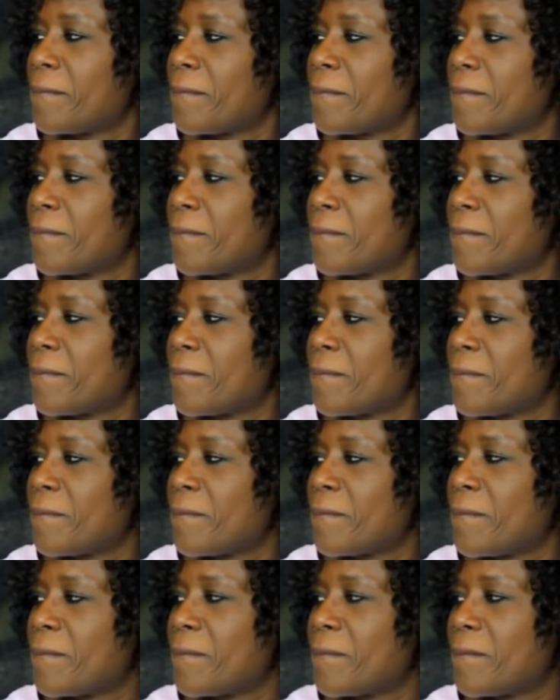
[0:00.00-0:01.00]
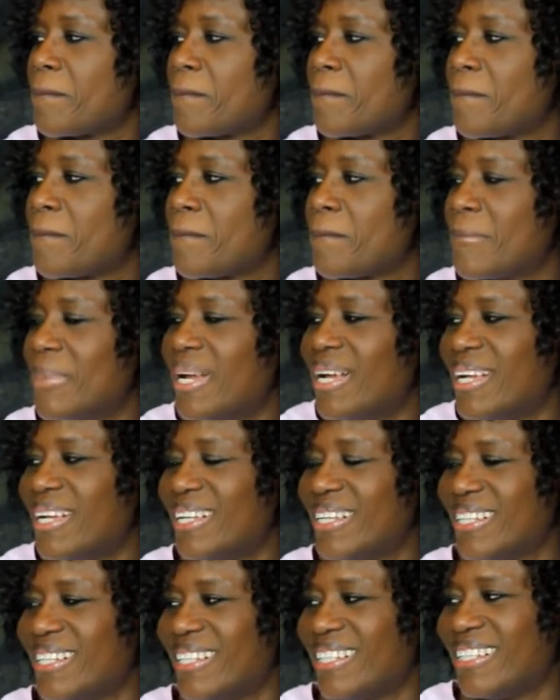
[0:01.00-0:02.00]

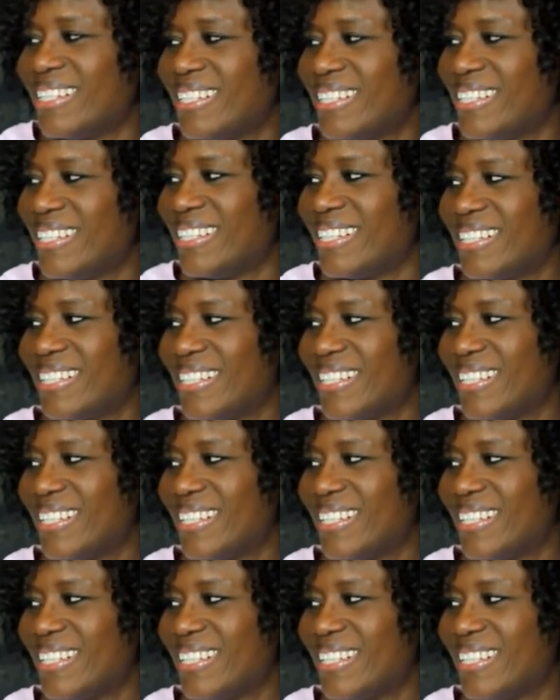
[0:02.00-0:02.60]
No words are spoken by the person on screen.